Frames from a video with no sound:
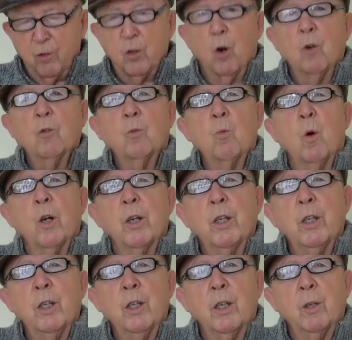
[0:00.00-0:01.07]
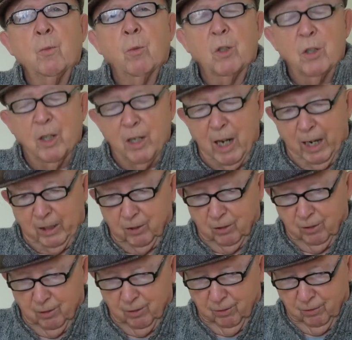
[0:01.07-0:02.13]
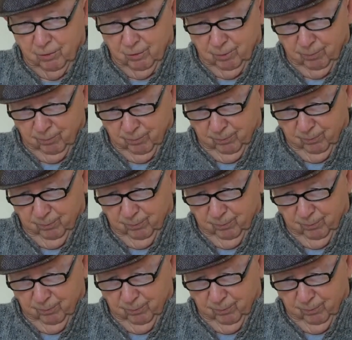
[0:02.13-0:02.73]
Don't worry, it was an accident."